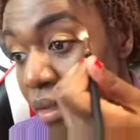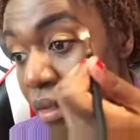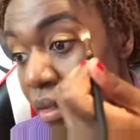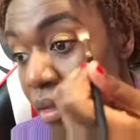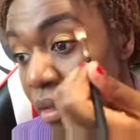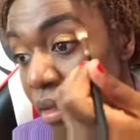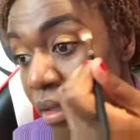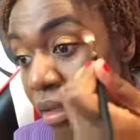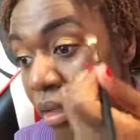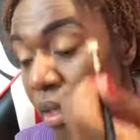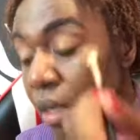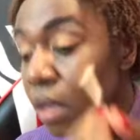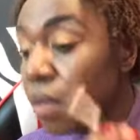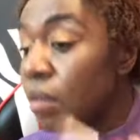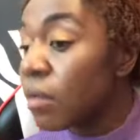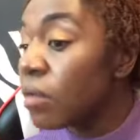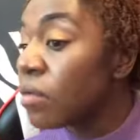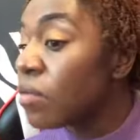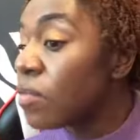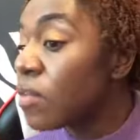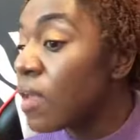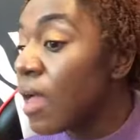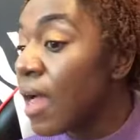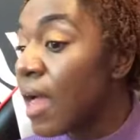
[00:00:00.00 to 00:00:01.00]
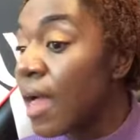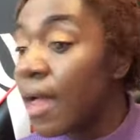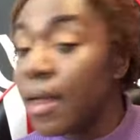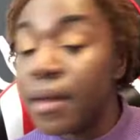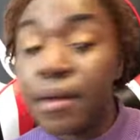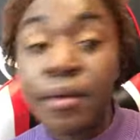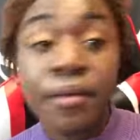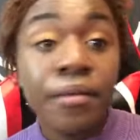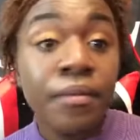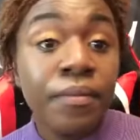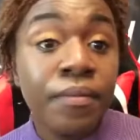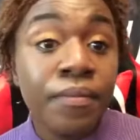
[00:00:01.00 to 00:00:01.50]
the other
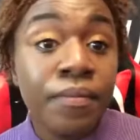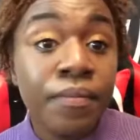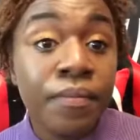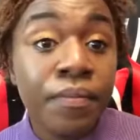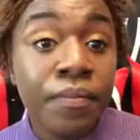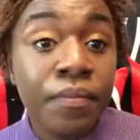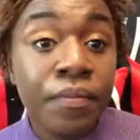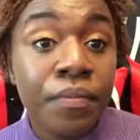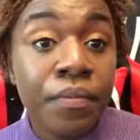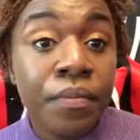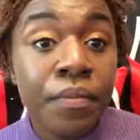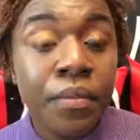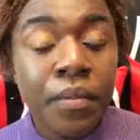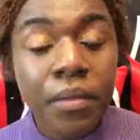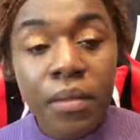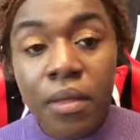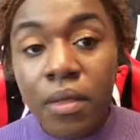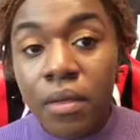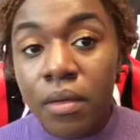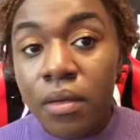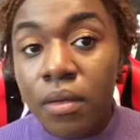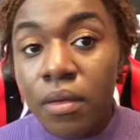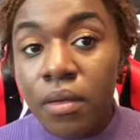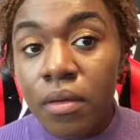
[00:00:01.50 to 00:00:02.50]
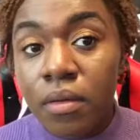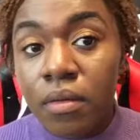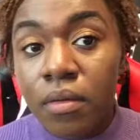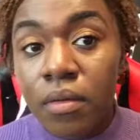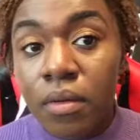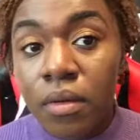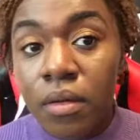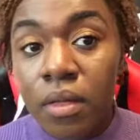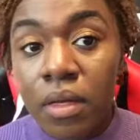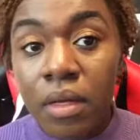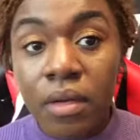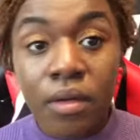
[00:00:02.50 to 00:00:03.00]
side.
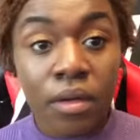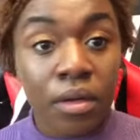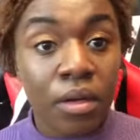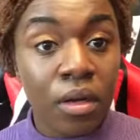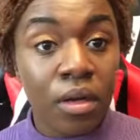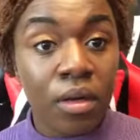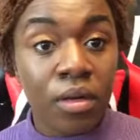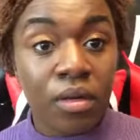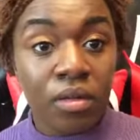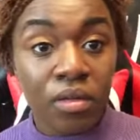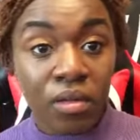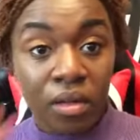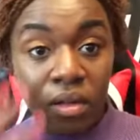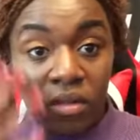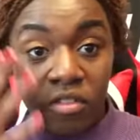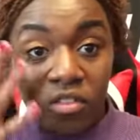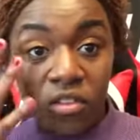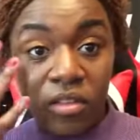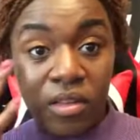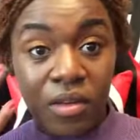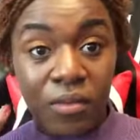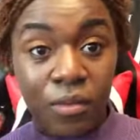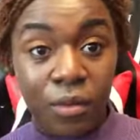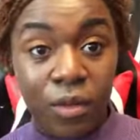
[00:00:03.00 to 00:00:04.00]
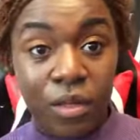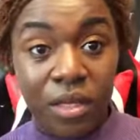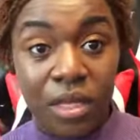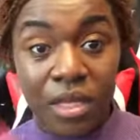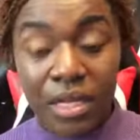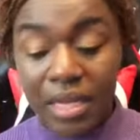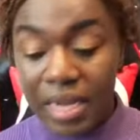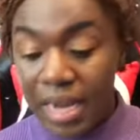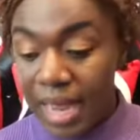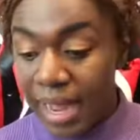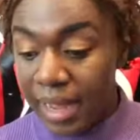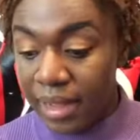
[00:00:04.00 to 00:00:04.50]
So there you go. It's just a really
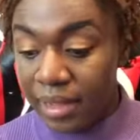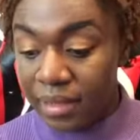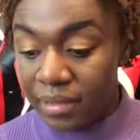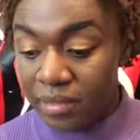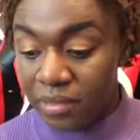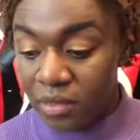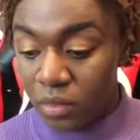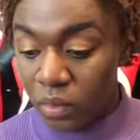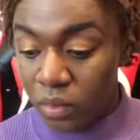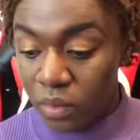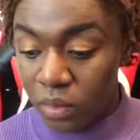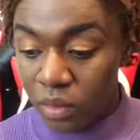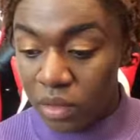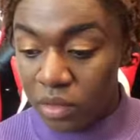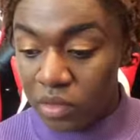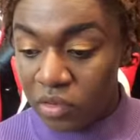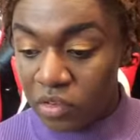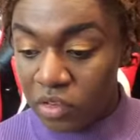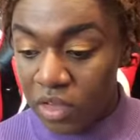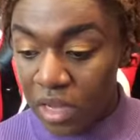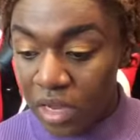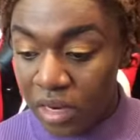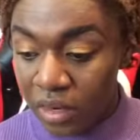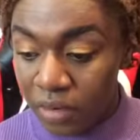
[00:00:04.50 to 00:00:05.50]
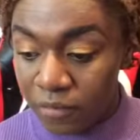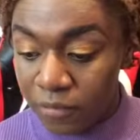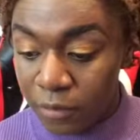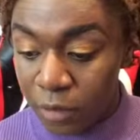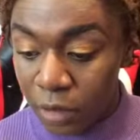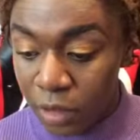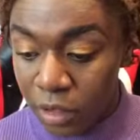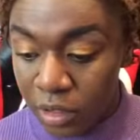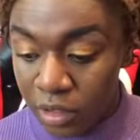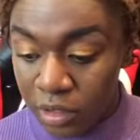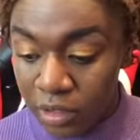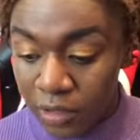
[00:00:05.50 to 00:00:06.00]
nice orange kind of
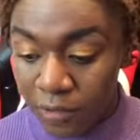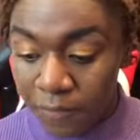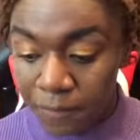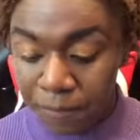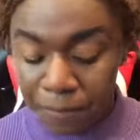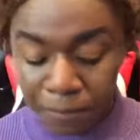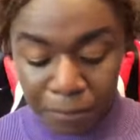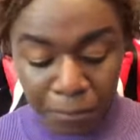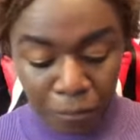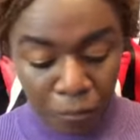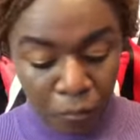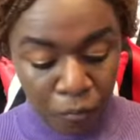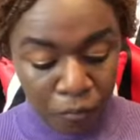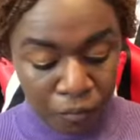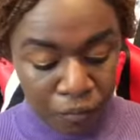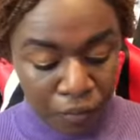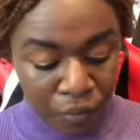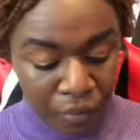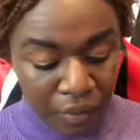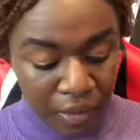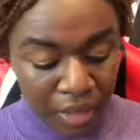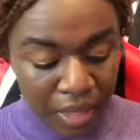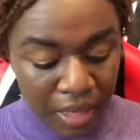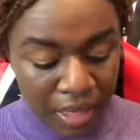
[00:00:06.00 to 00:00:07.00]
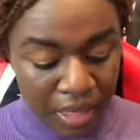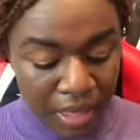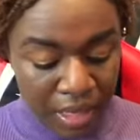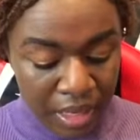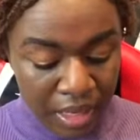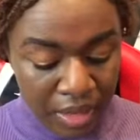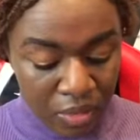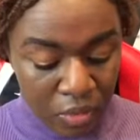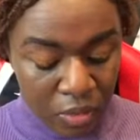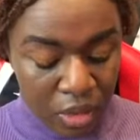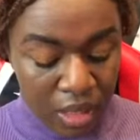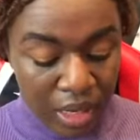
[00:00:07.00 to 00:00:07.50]
look. And
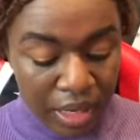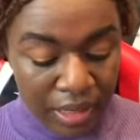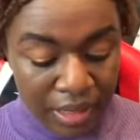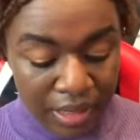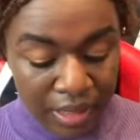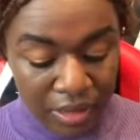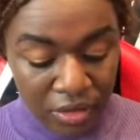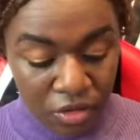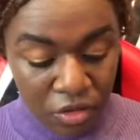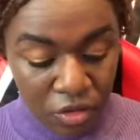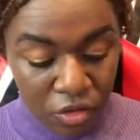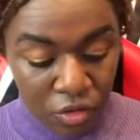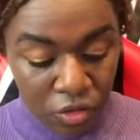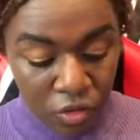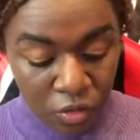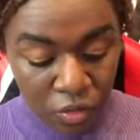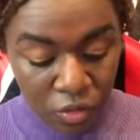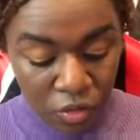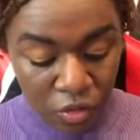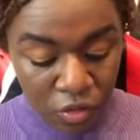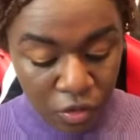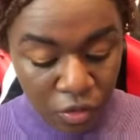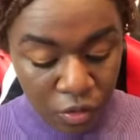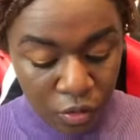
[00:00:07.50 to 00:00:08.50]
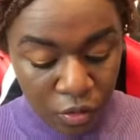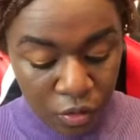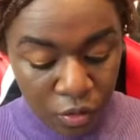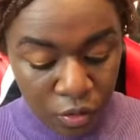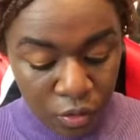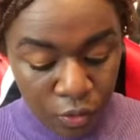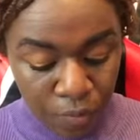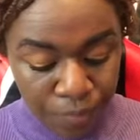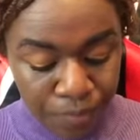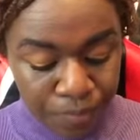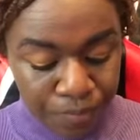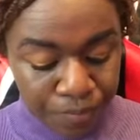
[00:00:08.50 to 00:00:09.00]
then what I like to do
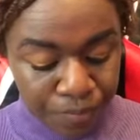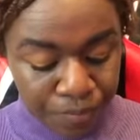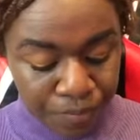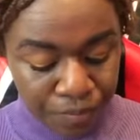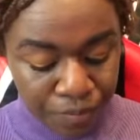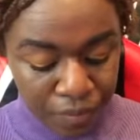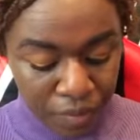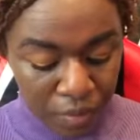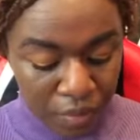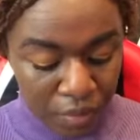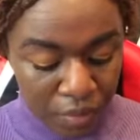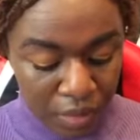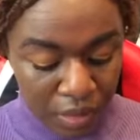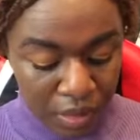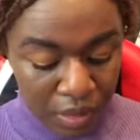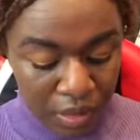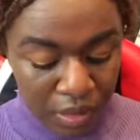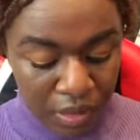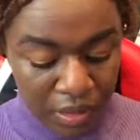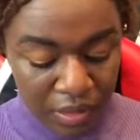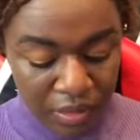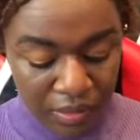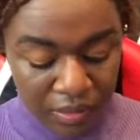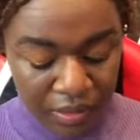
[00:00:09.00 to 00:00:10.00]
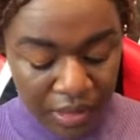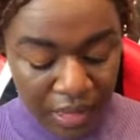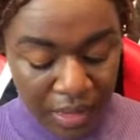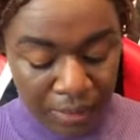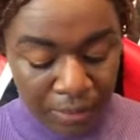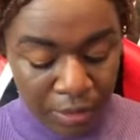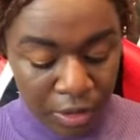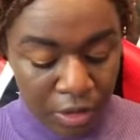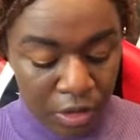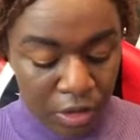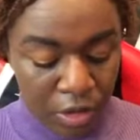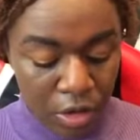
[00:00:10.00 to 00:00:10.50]
too is I'm
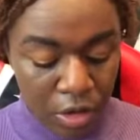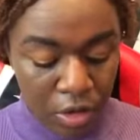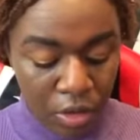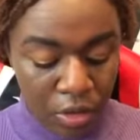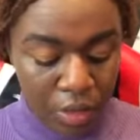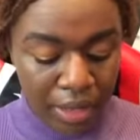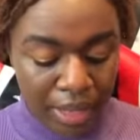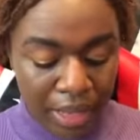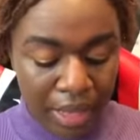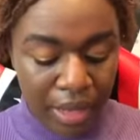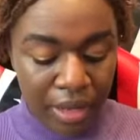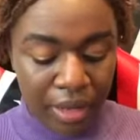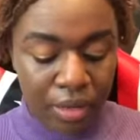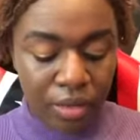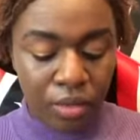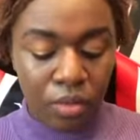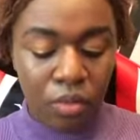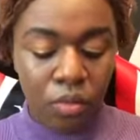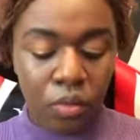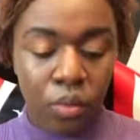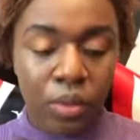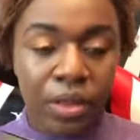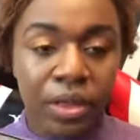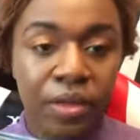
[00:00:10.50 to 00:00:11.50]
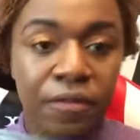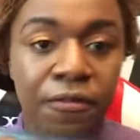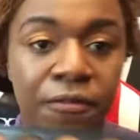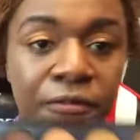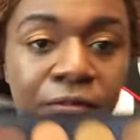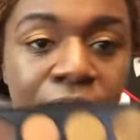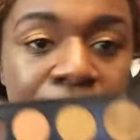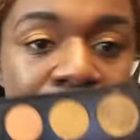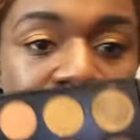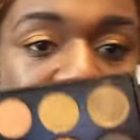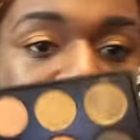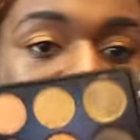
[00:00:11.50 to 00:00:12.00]
going to go in with